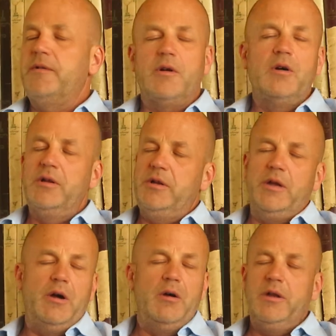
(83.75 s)
It's
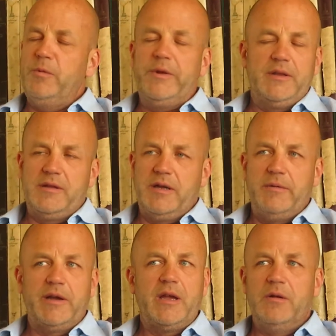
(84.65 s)
only in winter
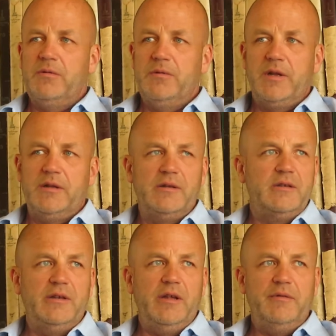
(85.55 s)
time. I cannot do that
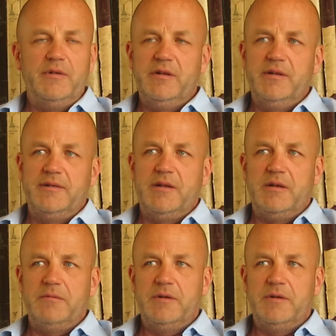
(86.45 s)
even in this time.